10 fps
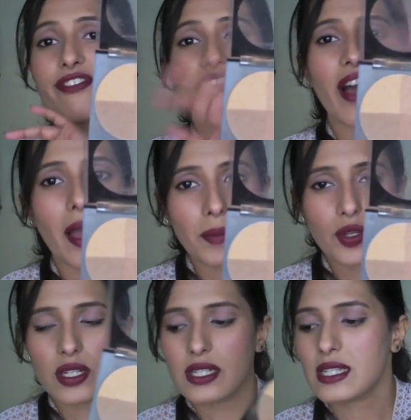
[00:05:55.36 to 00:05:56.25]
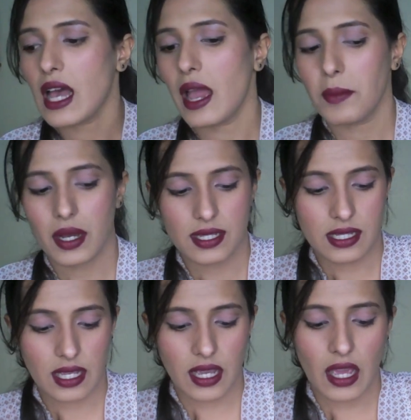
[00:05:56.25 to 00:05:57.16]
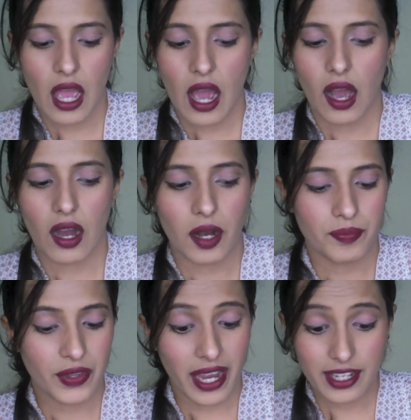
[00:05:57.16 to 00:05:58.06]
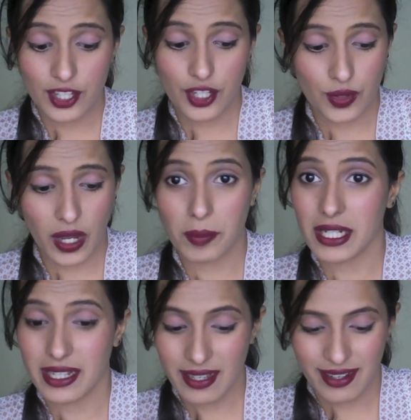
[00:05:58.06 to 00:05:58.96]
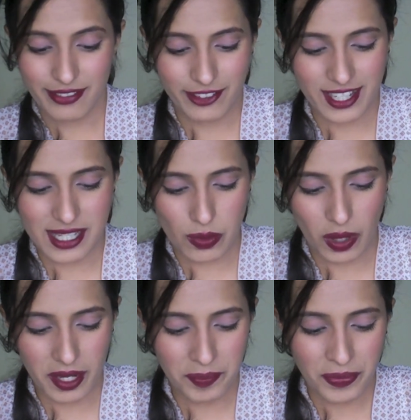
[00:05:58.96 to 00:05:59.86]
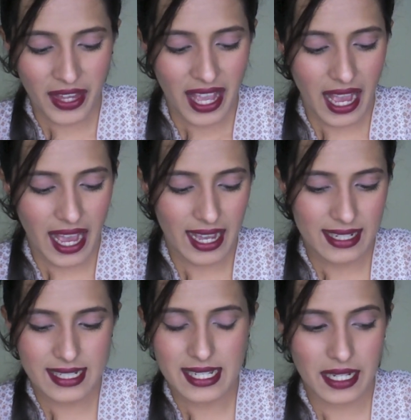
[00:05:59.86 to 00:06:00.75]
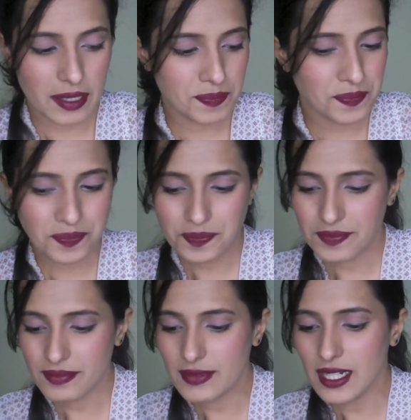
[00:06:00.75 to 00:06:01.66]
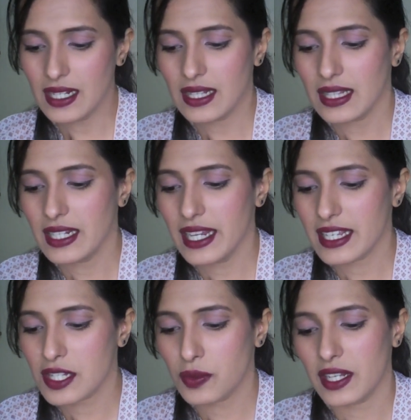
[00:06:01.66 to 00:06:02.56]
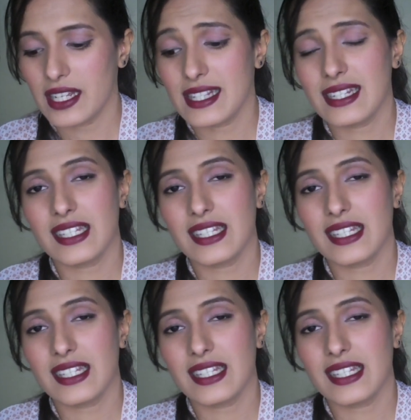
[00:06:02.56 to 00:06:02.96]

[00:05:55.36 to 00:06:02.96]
Fabulous, I must say. Thank you, Emily, for this one. And the next one is a